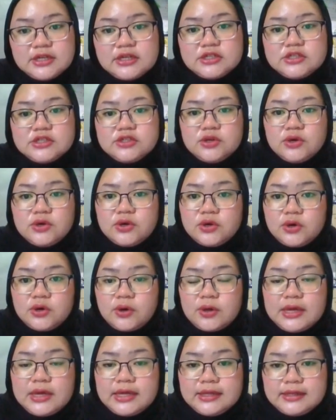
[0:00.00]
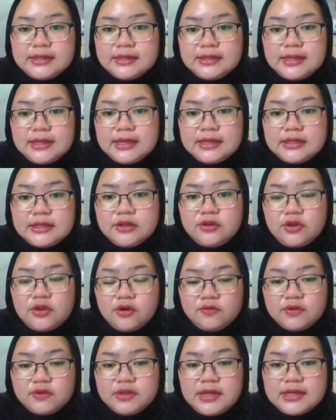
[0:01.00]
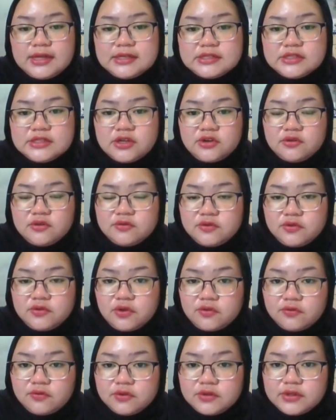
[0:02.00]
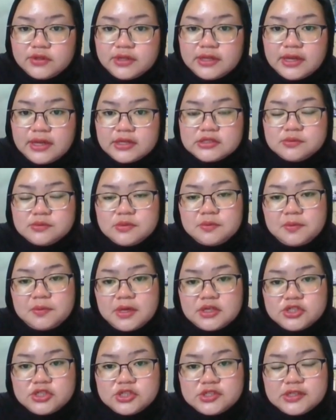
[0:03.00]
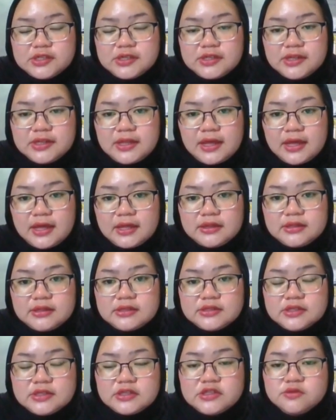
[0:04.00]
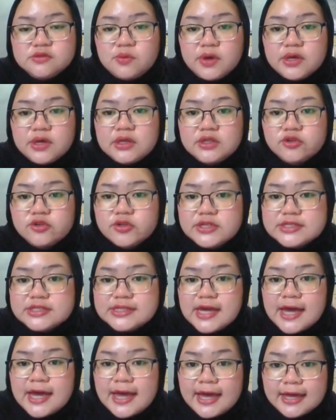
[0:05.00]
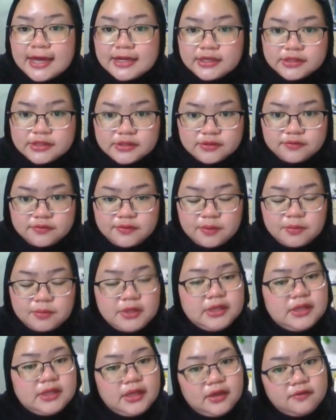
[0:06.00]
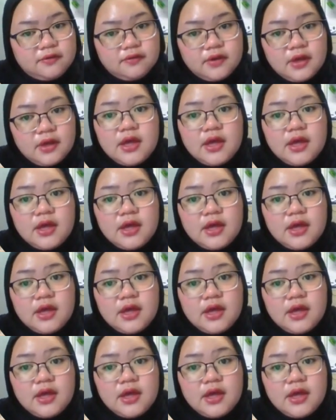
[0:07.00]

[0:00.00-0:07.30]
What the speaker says: So it in the novel, at the start of the novel, it has been mentioned that this is where Clarissa and her family live.